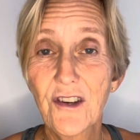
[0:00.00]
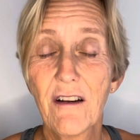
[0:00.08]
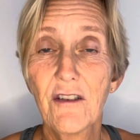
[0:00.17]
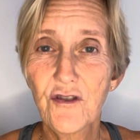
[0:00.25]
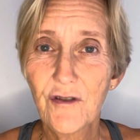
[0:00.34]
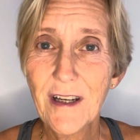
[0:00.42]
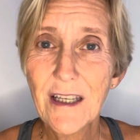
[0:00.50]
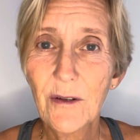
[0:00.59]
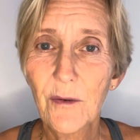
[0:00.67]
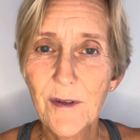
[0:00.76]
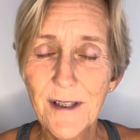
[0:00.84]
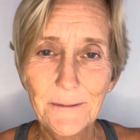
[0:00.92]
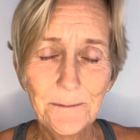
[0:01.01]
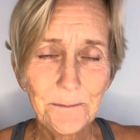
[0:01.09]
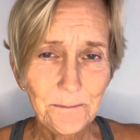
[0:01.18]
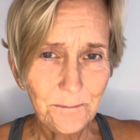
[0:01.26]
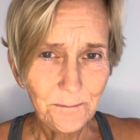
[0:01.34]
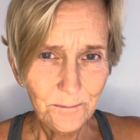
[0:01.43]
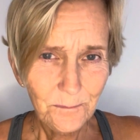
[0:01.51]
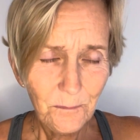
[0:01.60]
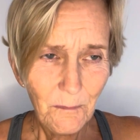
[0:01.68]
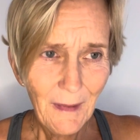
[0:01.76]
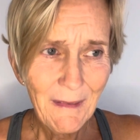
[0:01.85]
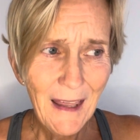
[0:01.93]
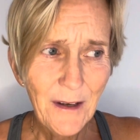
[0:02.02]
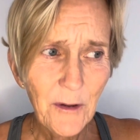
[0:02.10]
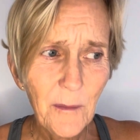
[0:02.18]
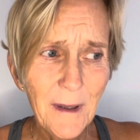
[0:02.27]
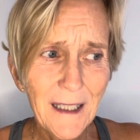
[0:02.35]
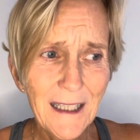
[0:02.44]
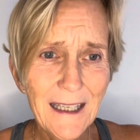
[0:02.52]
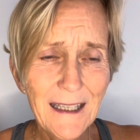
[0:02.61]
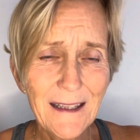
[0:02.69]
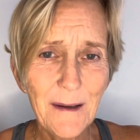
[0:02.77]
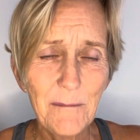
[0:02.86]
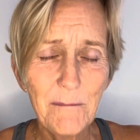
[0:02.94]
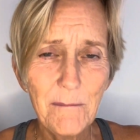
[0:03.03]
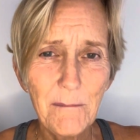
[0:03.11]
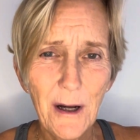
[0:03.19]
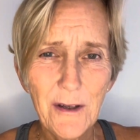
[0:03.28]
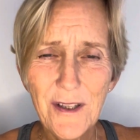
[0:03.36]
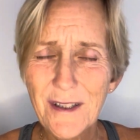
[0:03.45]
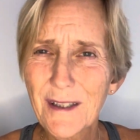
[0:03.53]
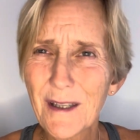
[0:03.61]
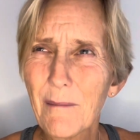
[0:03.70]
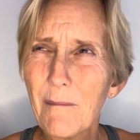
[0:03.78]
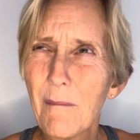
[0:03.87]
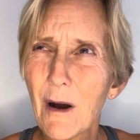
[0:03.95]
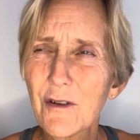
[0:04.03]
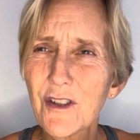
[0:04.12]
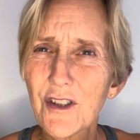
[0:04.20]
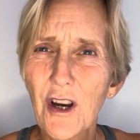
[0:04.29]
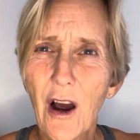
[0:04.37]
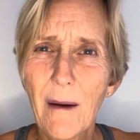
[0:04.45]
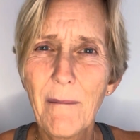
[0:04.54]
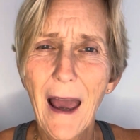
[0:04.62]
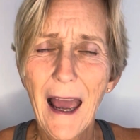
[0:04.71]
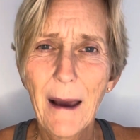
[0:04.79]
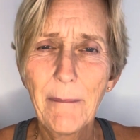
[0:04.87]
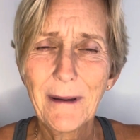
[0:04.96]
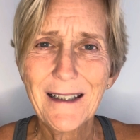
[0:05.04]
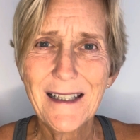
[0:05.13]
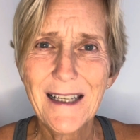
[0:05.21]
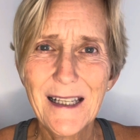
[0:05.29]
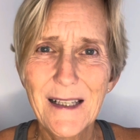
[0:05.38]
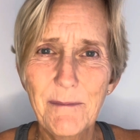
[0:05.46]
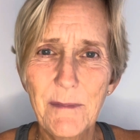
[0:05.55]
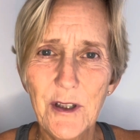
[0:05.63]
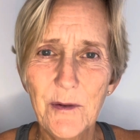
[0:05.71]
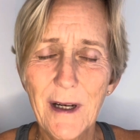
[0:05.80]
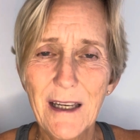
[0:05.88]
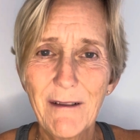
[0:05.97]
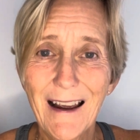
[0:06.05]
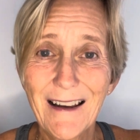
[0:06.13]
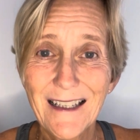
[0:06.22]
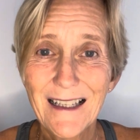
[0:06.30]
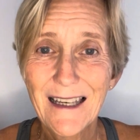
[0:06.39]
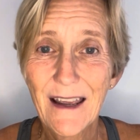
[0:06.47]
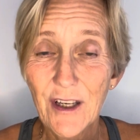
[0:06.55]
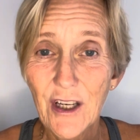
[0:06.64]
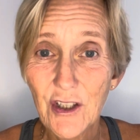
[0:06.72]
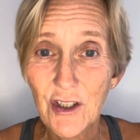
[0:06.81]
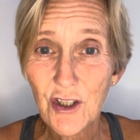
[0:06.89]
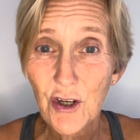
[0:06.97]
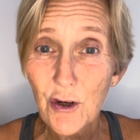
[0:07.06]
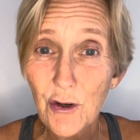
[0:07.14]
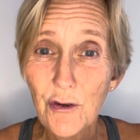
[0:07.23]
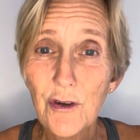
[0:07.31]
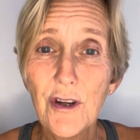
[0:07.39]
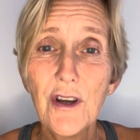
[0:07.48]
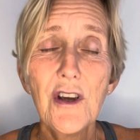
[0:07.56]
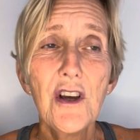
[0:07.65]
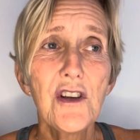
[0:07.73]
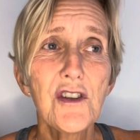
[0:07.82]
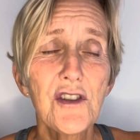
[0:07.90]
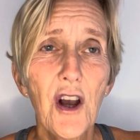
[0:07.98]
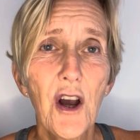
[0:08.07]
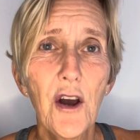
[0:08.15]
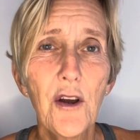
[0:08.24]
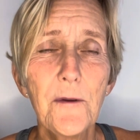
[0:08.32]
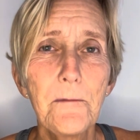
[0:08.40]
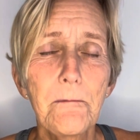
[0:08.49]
our adrenals and that normally the most the most time that happens is between around 11 and 2 so